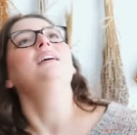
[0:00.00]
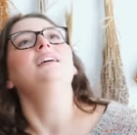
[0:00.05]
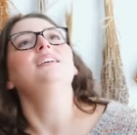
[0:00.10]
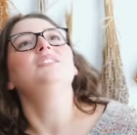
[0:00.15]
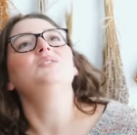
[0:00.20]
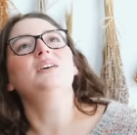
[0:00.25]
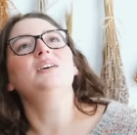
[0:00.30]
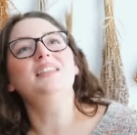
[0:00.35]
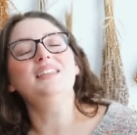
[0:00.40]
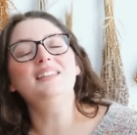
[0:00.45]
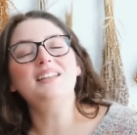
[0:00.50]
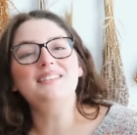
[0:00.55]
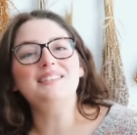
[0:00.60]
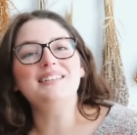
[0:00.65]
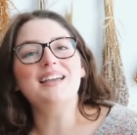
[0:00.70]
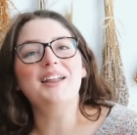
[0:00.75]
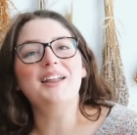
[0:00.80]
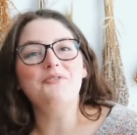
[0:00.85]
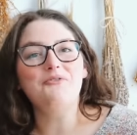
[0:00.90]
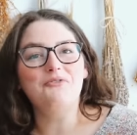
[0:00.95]
So I think that's
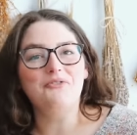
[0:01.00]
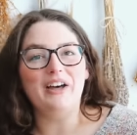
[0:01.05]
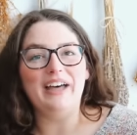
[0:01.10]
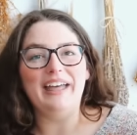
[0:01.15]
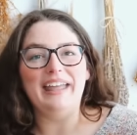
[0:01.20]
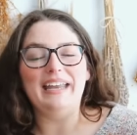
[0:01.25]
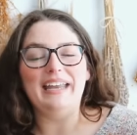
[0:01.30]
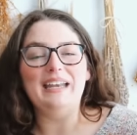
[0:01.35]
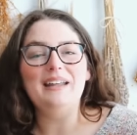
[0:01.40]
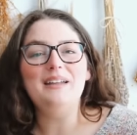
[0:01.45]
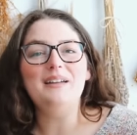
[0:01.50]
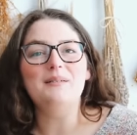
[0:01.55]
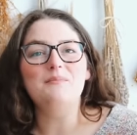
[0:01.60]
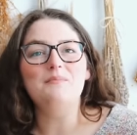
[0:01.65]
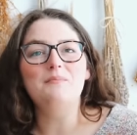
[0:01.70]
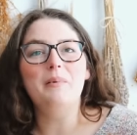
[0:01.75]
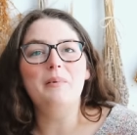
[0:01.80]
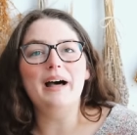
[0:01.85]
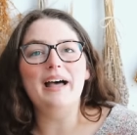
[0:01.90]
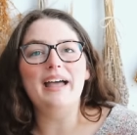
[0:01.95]
kind of fun,
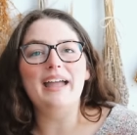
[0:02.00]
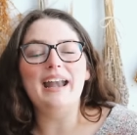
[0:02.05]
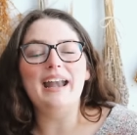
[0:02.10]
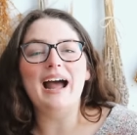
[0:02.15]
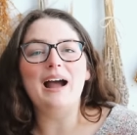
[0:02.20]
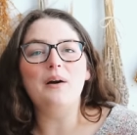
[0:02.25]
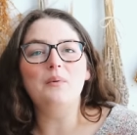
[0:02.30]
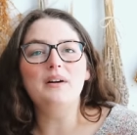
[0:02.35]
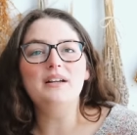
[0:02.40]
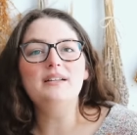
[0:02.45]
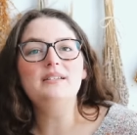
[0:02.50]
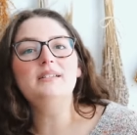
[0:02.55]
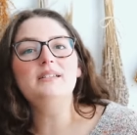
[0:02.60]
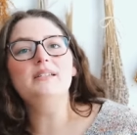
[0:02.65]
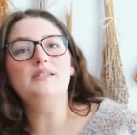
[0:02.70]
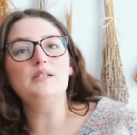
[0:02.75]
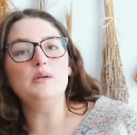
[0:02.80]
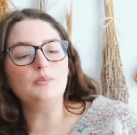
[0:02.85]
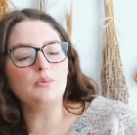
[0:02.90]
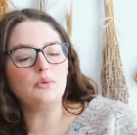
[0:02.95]
but I was
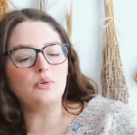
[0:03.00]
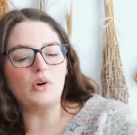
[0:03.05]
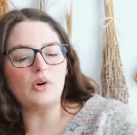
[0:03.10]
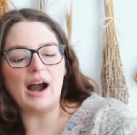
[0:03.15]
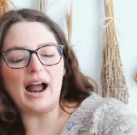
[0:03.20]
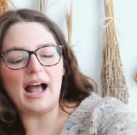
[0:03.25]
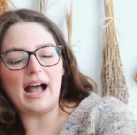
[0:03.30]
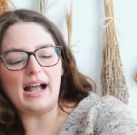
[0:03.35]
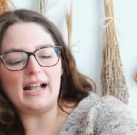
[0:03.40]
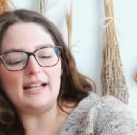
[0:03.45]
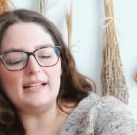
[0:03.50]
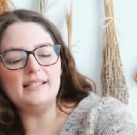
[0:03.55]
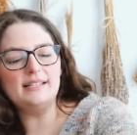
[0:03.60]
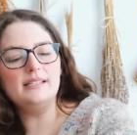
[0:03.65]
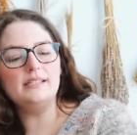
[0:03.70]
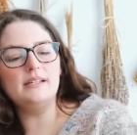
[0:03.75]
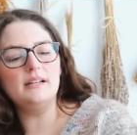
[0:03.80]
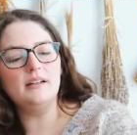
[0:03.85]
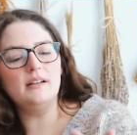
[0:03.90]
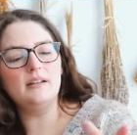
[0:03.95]

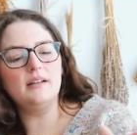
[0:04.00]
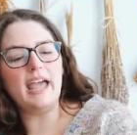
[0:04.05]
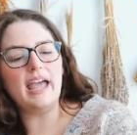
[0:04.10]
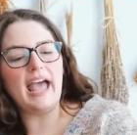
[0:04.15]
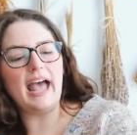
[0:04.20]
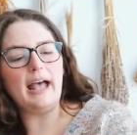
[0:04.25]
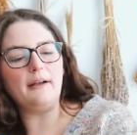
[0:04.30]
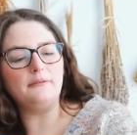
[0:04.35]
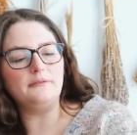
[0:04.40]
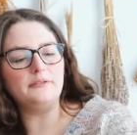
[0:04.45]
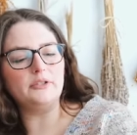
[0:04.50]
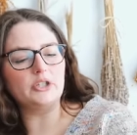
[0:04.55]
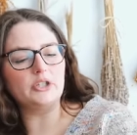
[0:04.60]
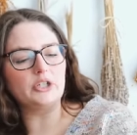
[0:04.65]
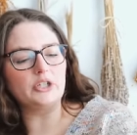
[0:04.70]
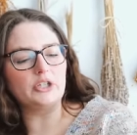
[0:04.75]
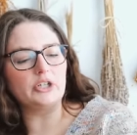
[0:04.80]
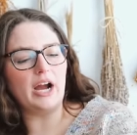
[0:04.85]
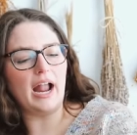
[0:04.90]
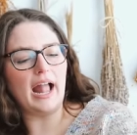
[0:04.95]
surprised
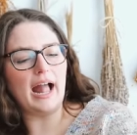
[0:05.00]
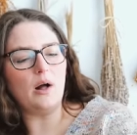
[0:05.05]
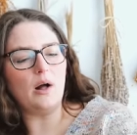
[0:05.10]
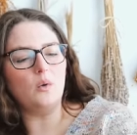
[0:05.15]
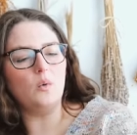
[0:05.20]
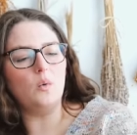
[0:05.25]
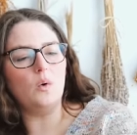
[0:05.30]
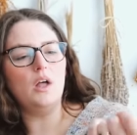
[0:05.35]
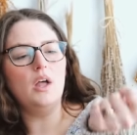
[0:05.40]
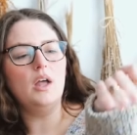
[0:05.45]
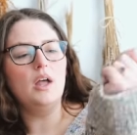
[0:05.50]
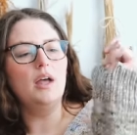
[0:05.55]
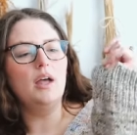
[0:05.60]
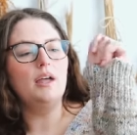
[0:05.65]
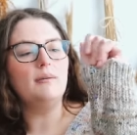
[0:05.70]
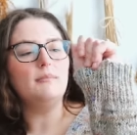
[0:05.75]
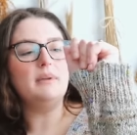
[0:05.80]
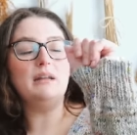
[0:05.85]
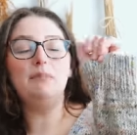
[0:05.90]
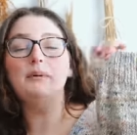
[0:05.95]
after how
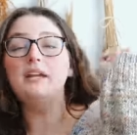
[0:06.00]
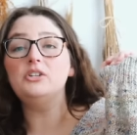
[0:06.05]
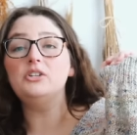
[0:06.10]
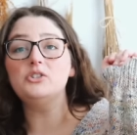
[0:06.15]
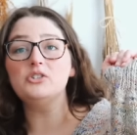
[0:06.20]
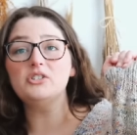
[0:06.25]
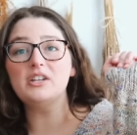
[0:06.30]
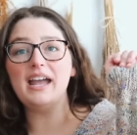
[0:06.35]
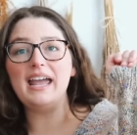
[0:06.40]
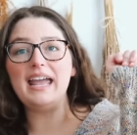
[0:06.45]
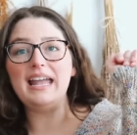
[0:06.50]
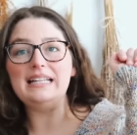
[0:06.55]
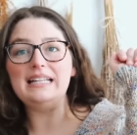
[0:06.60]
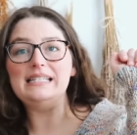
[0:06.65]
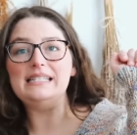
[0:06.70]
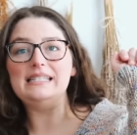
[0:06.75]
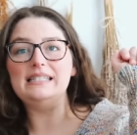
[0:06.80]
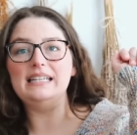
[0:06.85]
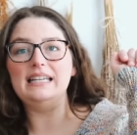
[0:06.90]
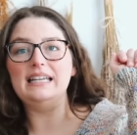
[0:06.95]
many pictures I had
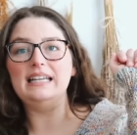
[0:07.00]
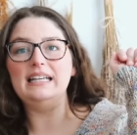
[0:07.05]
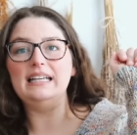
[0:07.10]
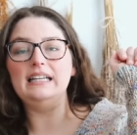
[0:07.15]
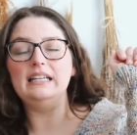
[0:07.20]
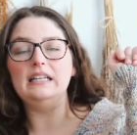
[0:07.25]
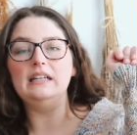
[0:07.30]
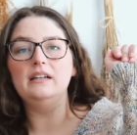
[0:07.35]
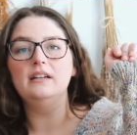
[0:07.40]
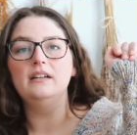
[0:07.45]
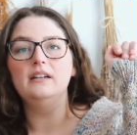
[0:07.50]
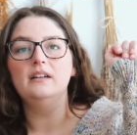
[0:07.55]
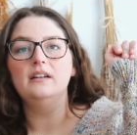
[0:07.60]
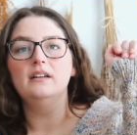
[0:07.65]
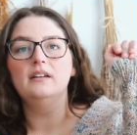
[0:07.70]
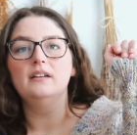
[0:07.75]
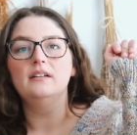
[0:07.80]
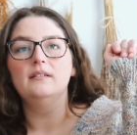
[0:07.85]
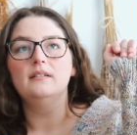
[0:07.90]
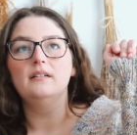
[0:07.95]
seen
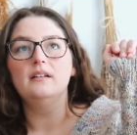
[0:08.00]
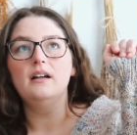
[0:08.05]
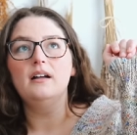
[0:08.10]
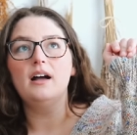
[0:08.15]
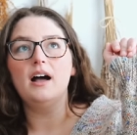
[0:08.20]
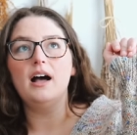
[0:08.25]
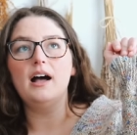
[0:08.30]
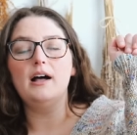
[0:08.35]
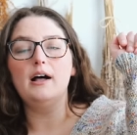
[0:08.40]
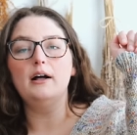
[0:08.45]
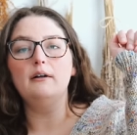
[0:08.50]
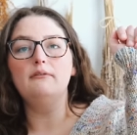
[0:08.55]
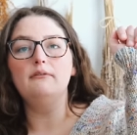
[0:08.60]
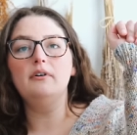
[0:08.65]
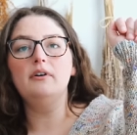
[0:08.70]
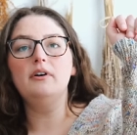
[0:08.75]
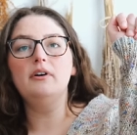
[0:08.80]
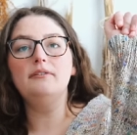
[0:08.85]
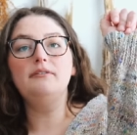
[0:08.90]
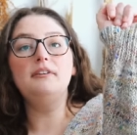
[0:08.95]

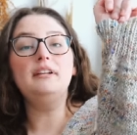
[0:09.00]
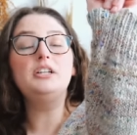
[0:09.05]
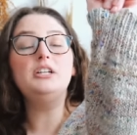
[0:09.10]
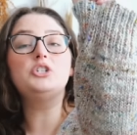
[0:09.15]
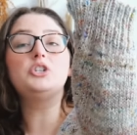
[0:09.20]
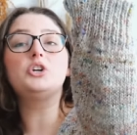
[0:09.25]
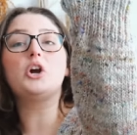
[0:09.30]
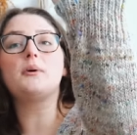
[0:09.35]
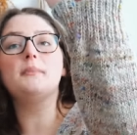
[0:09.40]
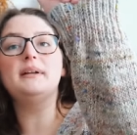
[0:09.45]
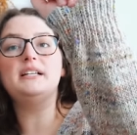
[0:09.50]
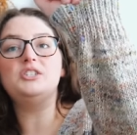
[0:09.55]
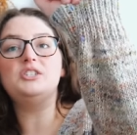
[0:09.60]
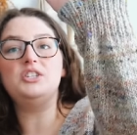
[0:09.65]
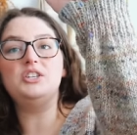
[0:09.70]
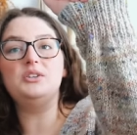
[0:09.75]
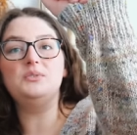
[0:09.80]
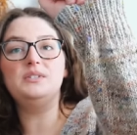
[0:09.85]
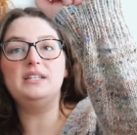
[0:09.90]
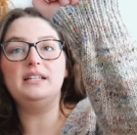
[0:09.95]
of finished garments
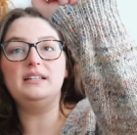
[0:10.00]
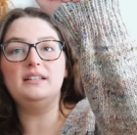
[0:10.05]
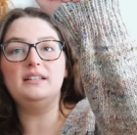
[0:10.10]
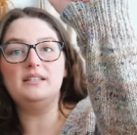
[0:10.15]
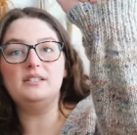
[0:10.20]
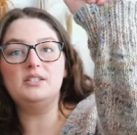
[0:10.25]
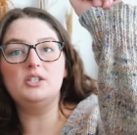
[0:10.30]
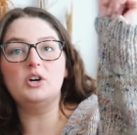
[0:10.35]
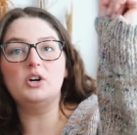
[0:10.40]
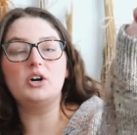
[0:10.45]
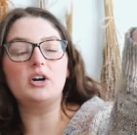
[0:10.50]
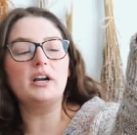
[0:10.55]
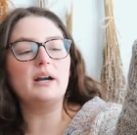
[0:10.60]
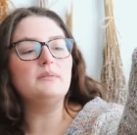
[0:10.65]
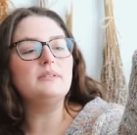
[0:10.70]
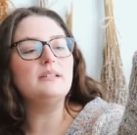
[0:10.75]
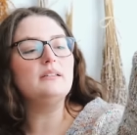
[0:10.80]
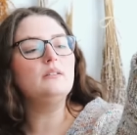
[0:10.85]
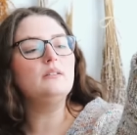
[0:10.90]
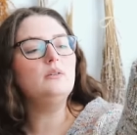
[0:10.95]
using this yarn. I
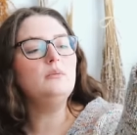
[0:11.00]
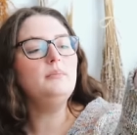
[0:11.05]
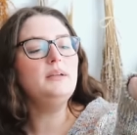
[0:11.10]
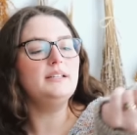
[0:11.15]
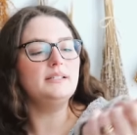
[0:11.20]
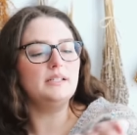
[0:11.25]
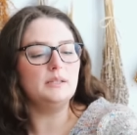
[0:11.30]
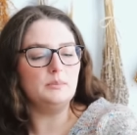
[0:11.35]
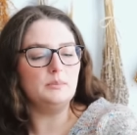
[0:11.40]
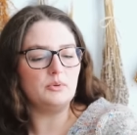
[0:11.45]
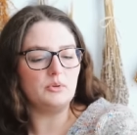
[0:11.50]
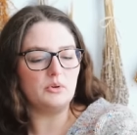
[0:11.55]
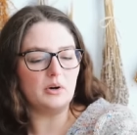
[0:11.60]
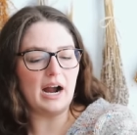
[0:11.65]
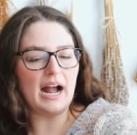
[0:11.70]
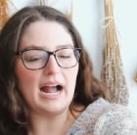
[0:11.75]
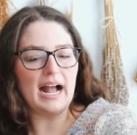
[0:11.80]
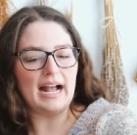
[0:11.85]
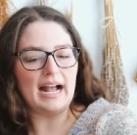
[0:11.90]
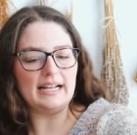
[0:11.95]
was a little bit
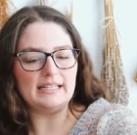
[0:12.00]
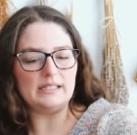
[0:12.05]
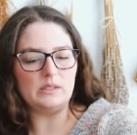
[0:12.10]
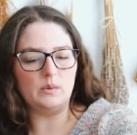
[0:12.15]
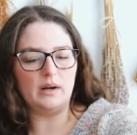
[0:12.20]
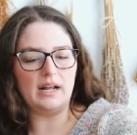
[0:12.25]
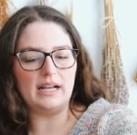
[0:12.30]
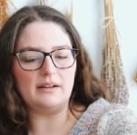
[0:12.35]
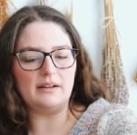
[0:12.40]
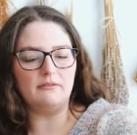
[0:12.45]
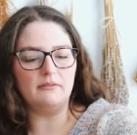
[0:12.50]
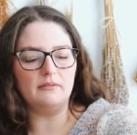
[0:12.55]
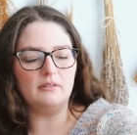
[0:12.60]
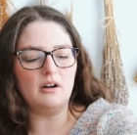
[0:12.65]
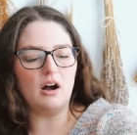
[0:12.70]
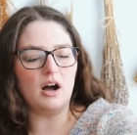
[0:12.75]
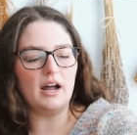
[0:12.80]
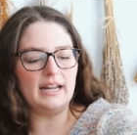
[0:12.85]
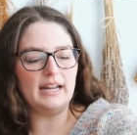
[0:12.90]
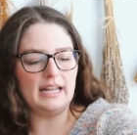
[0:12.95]
surprised when I
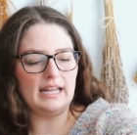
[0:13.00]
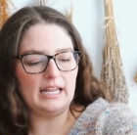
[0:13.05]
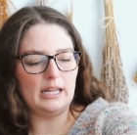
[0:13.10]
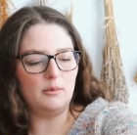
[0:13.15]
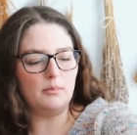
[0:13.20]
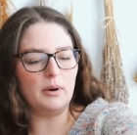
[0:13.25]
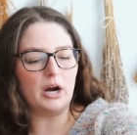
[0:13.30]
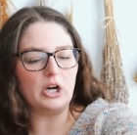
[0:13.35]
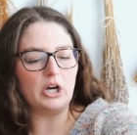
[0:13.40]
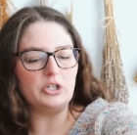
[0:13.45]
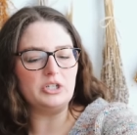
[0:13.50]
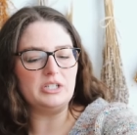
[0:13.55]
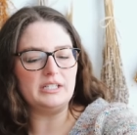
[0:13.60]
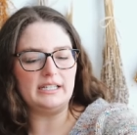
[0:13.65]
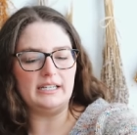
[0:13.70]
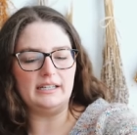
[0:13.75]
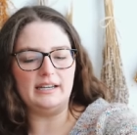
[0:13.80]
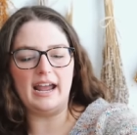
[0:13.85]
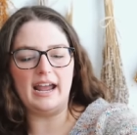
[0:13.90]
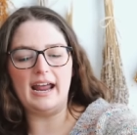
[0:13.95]
got it in
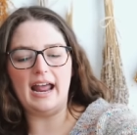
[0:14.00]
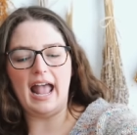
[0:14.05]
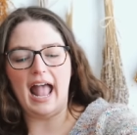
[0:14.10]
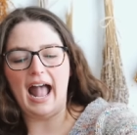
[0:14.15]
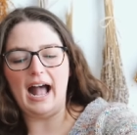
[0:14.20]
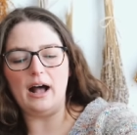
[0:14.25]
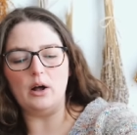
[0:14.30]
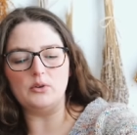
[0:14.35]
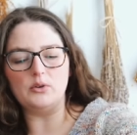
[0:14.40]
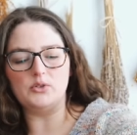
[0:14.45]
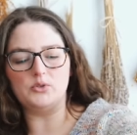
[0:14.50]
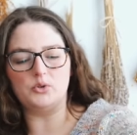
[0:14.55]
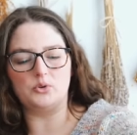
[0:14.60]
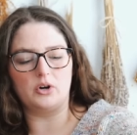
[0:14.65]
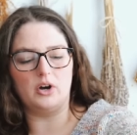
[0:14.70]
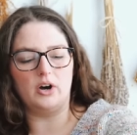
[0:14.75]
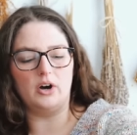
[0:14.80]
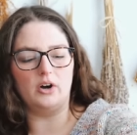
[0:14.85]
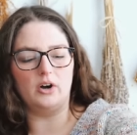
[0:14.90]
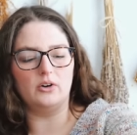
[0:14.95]
person at how
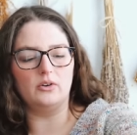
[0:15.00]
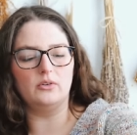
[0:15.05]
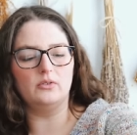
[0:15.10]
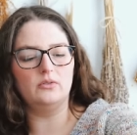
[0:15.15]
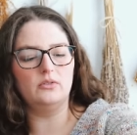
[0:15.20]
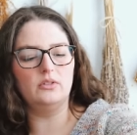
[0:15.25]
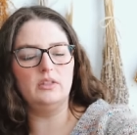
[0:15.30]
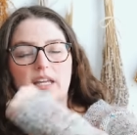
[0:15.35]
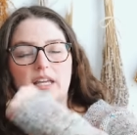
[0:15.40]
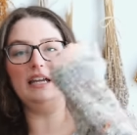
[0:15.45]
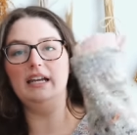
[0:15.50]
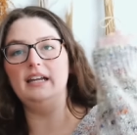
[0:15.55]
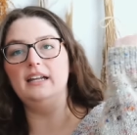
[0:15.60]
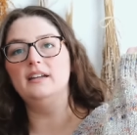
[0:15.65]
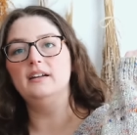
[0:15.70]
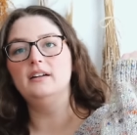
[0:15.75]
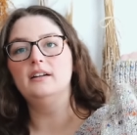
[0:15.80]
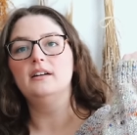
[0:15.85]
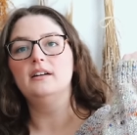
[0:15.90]
strong the